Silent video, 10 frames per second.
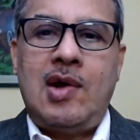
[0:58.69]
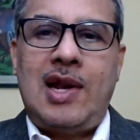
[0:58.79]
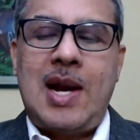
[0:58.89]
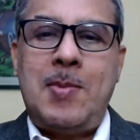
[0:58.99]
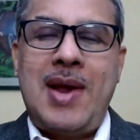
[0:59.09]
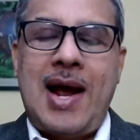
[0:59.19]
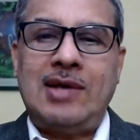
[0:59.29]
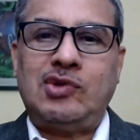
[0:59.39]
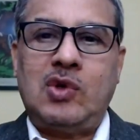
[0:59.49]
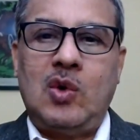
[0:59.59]
Let me
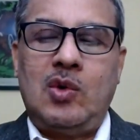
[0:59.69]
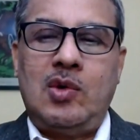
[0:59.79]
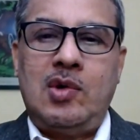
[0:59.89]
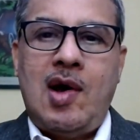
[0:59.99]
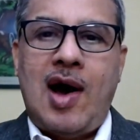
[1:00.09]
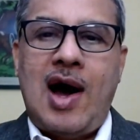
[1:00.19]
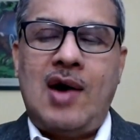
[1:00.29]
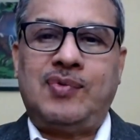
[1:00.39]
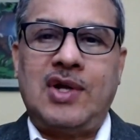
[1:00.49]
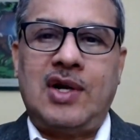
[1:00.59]
ask you,
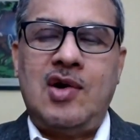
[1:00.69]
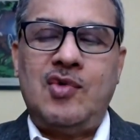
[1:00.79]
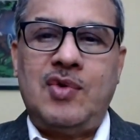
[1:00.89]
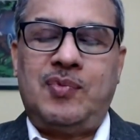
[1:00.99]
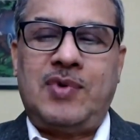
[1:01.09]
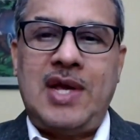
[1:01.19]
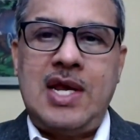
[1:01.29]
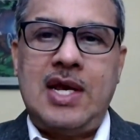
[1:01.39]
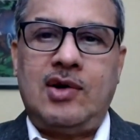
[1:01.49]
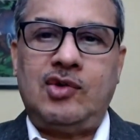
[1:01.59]
after 15
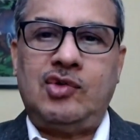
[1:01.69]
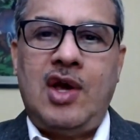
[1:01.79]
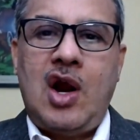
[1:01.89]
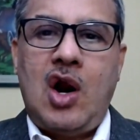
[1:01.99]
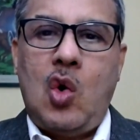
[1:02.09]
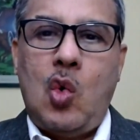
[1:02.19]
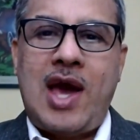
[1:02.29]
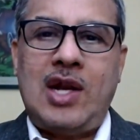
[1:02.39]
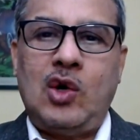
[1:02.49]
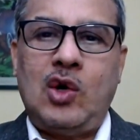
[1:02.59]
years,
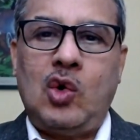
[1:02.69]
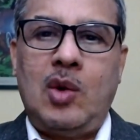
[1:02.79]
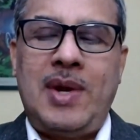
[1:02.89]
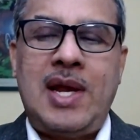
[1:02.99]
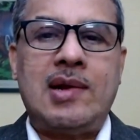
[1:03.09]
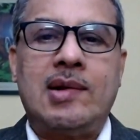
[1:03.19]
where it will be?